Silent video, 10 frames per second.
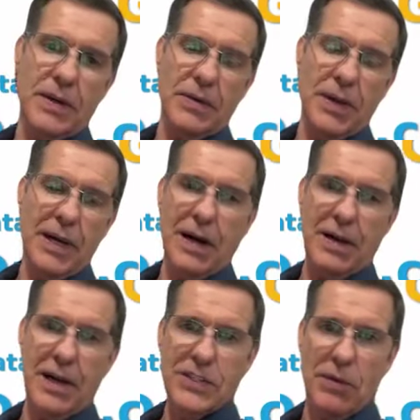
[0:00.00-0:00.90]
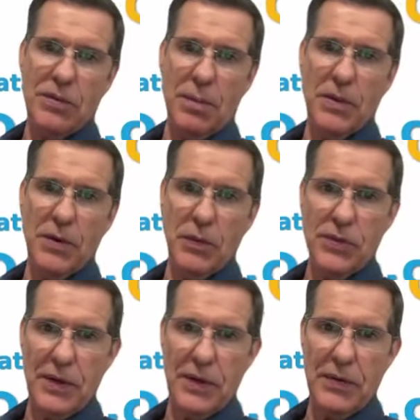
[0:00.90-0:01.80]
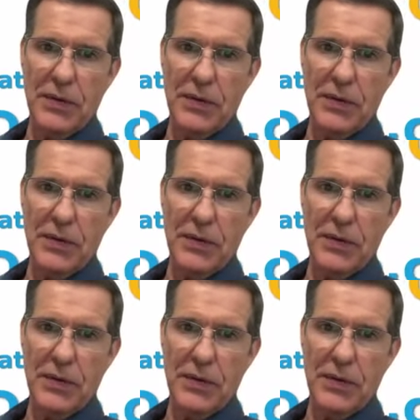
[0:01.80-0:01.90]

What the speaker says: well, I'll start with the